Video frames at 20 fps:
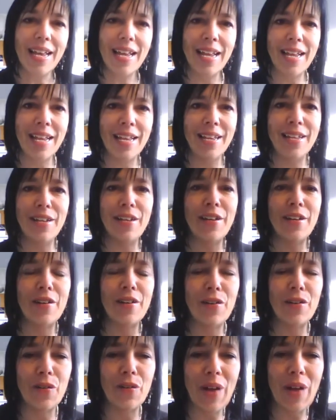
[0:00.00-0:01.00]
in
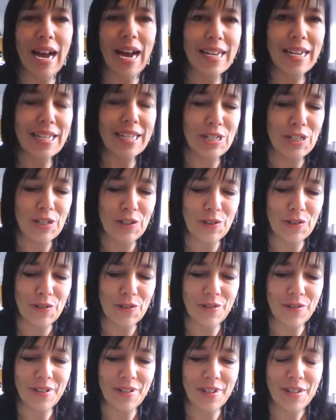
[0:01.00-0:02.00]

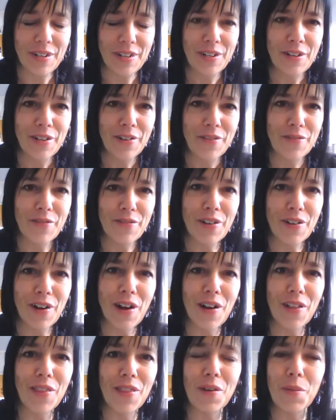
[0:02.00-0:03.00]
gratitude for
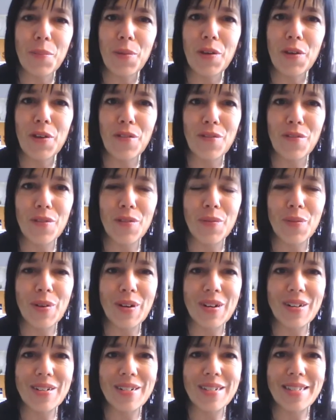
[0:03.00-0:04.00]
all the beautiful
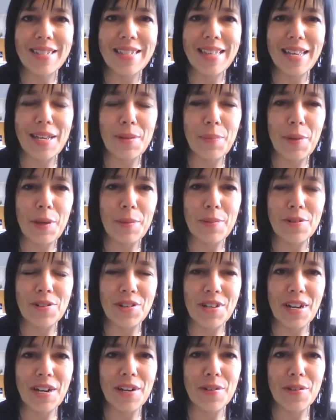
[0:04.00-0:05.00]
words that people
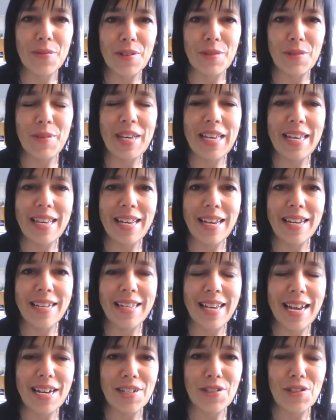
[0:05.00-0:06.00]
shared with me
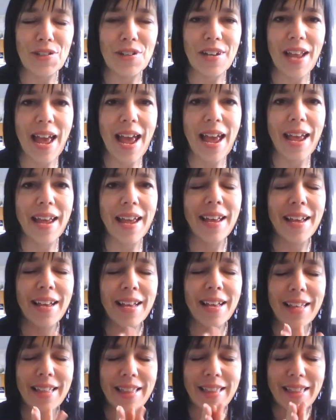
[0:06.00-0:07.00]
yesterday.
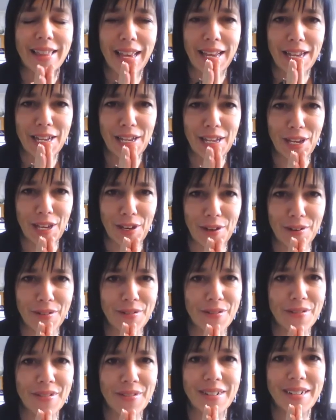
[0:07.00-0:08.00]
Thank
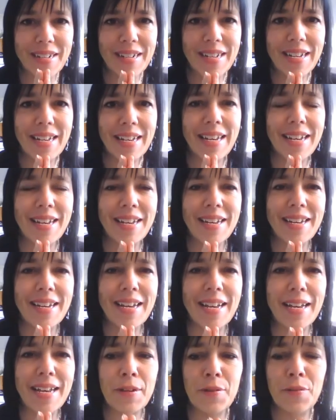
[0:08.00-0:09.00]
you.
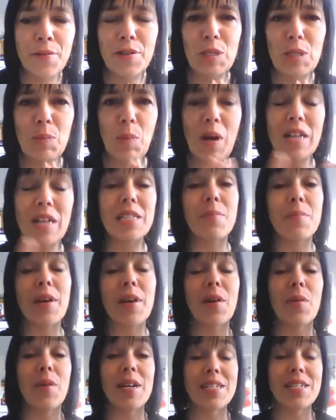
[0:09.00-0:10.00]
In response to my
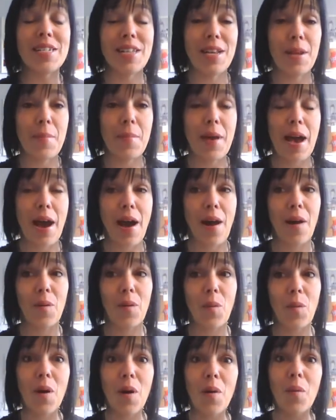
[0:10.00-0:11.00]
question about
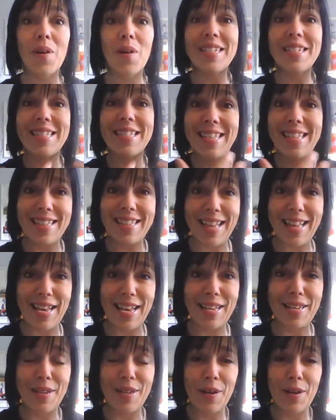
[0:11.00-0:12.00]
what was it that